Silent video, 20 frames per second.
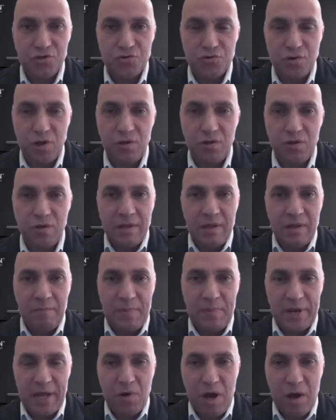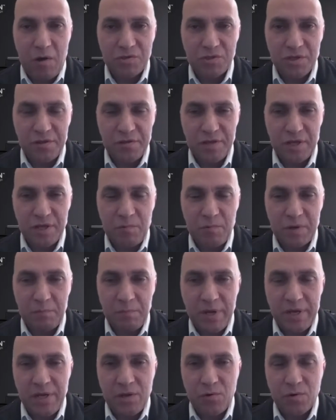role. But I also think what
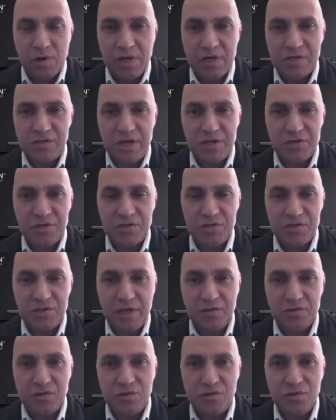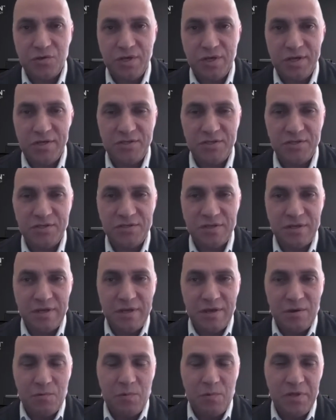many organizations tend to do is
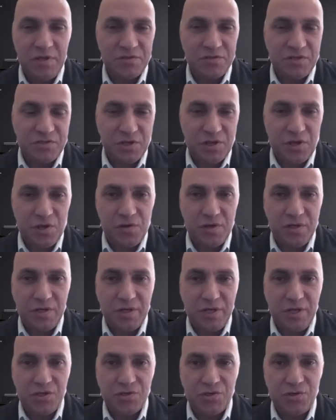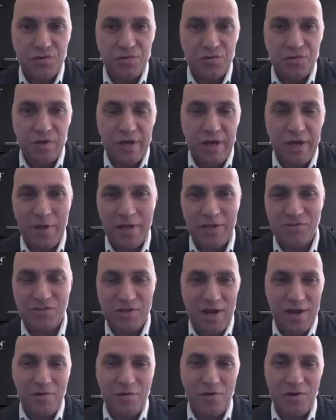when there's a security issue,
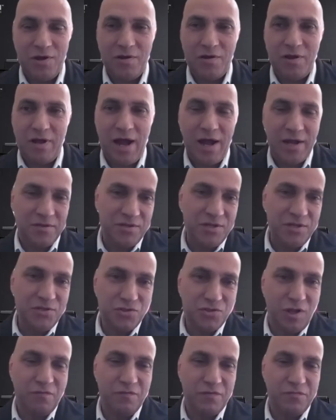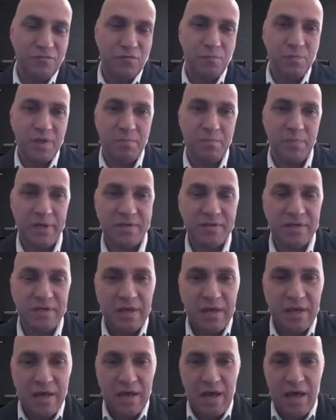it's, IT solve it for me. But
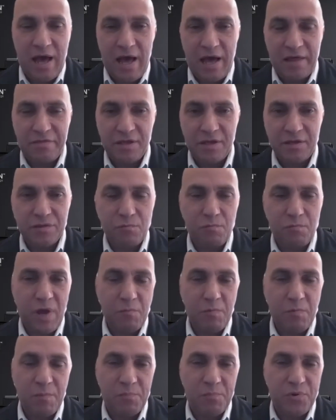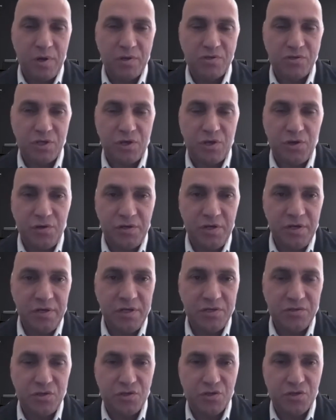I think the way we approach security
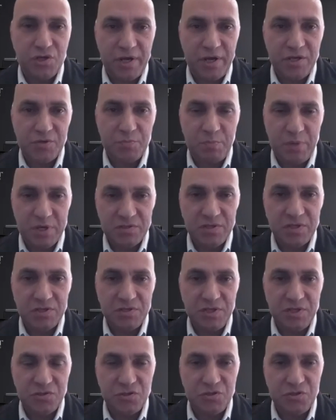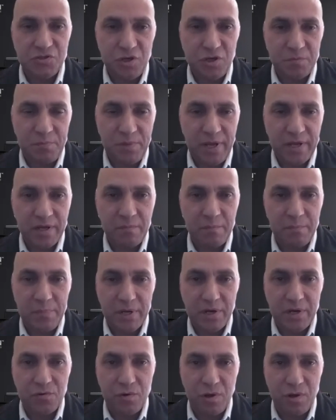needs to change. Business needs to start playing a
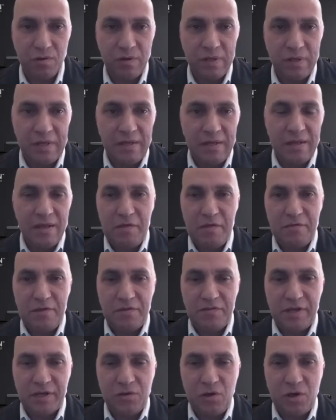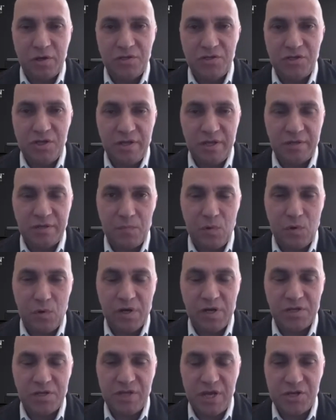bigger role. The technology that
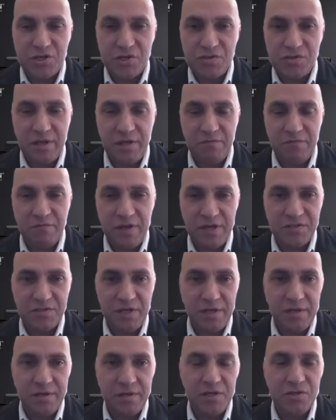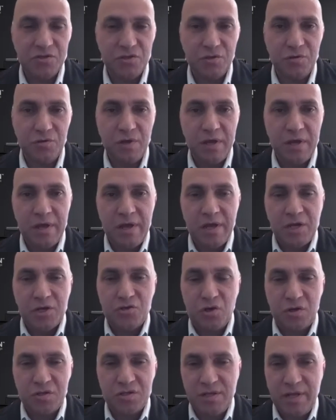organizations invest in needs to
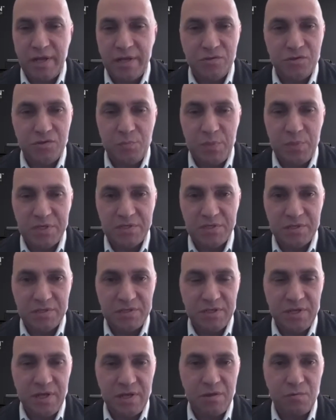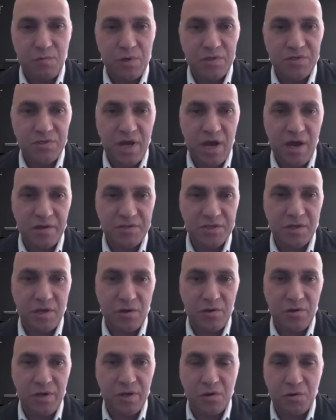translate to business. In other words, how is it
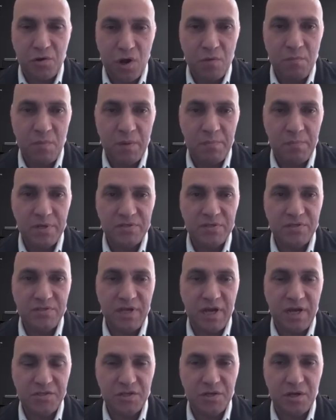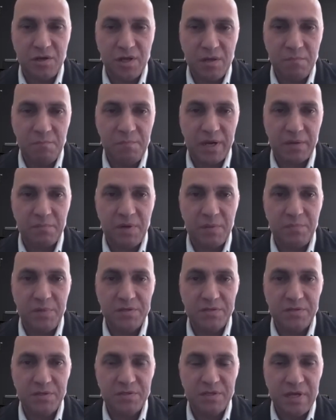going to grow my business? How is it going to impact my
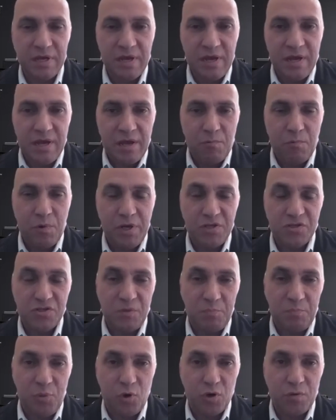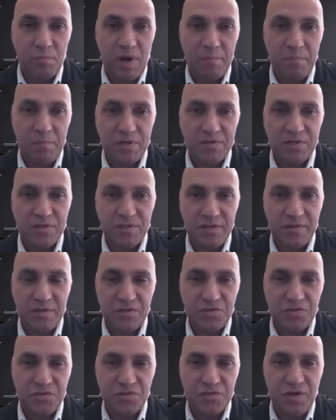business? Will it support my business and the
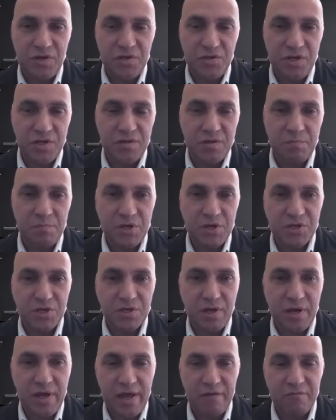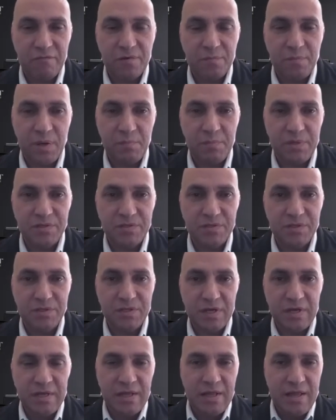strategy and the mission I have with my
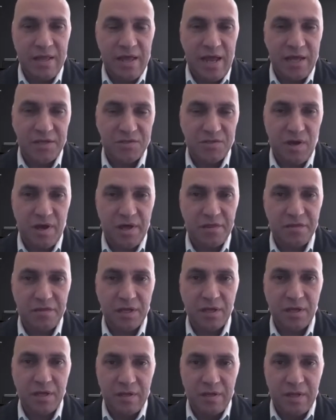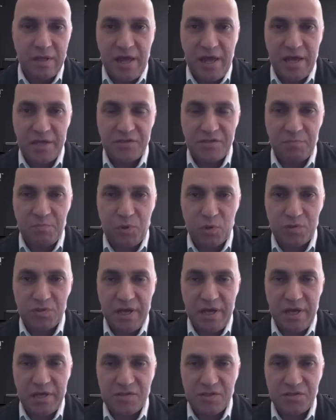business? And so I think as
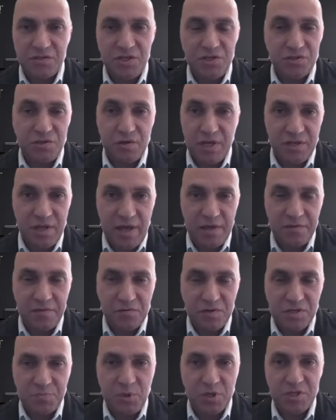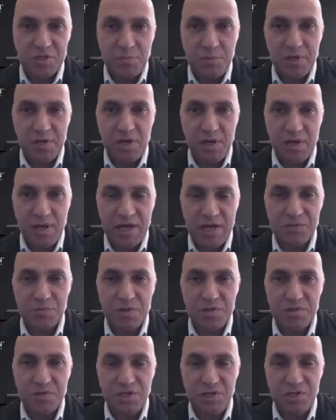important as the CISO is, and the responsibility lies
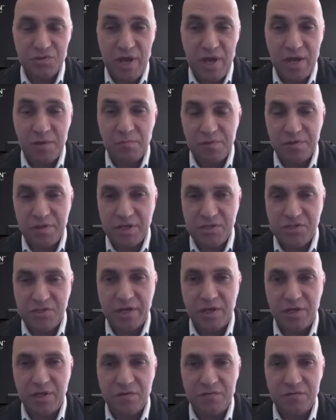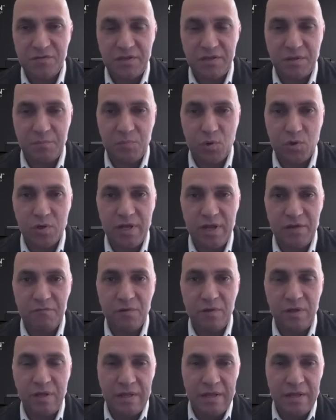with the CISO and with the executives at the board level,